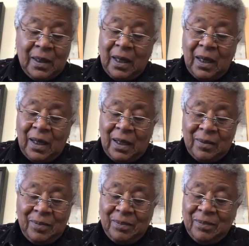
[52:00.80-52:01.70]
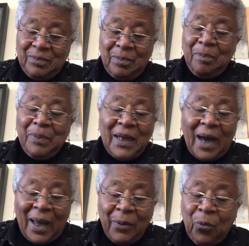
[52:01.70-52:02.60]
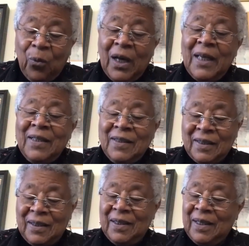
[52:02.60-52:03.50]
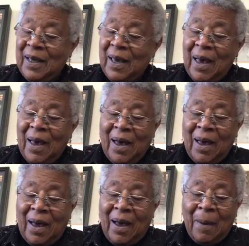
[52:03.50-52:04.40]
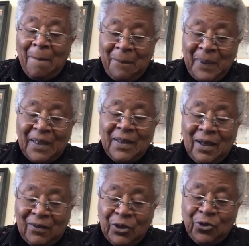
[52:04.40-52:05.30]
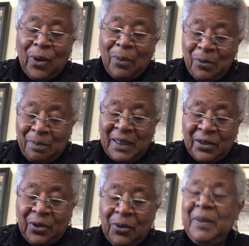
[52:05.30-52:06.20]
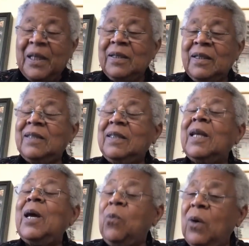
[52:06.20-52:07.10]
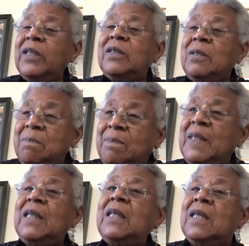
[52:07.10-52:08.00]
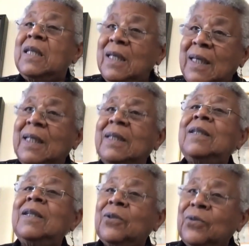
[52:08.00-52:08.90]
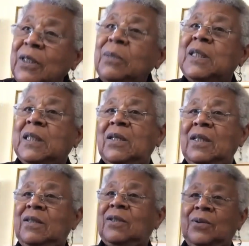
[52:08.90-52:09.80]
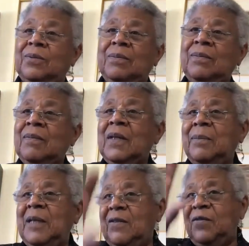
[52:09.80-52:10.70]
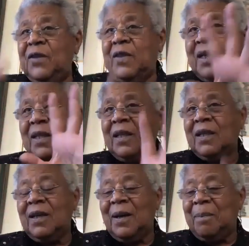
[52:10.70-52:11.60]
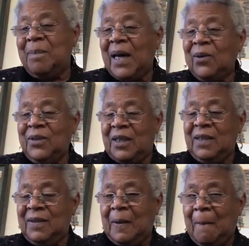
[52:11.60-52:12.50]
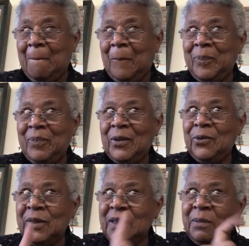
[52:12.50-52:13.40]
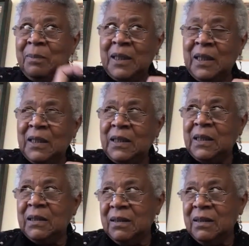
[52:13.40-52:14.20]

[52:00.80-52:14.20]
Uh, but I was a bit of a troublemaker because I said I wanted to be in the Christmas concert. I mean, if you think about it, Christmas,